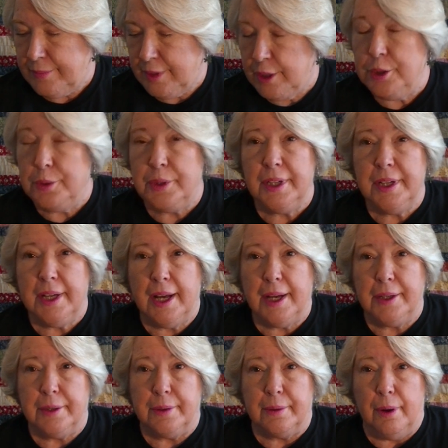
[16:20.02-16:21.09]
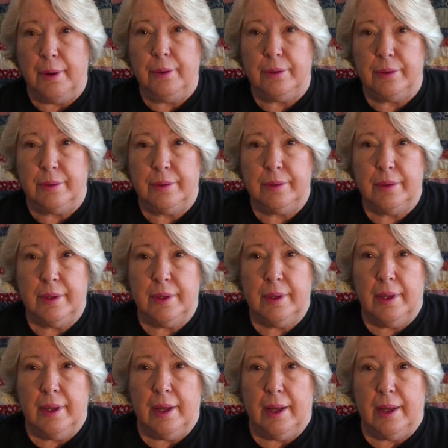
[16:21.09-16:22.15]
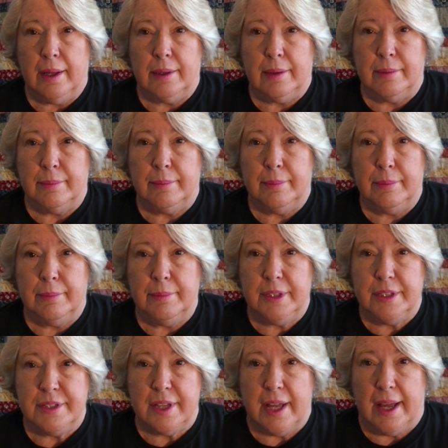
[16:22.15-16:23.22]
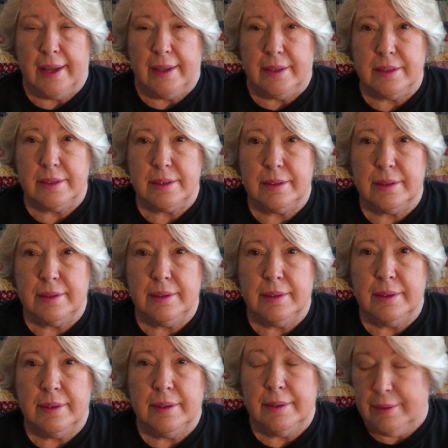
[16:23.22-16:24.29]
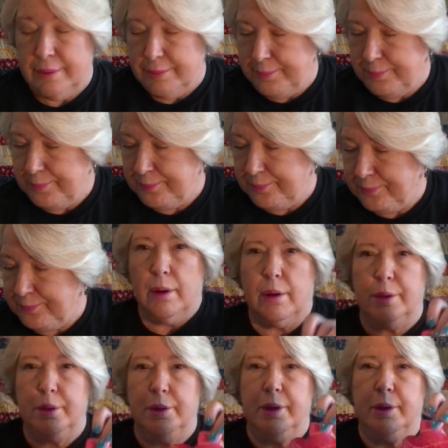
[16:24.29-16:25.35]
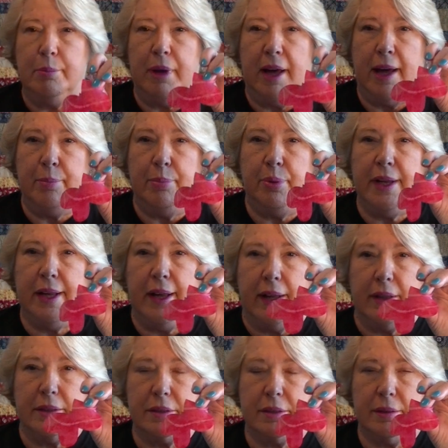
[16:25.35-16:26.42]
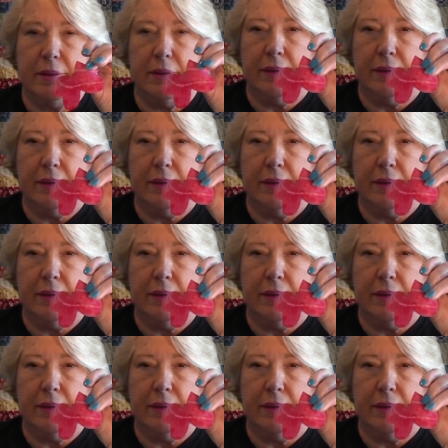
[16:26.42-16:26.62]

You can cut your own designs, or you can buy pre-cuts.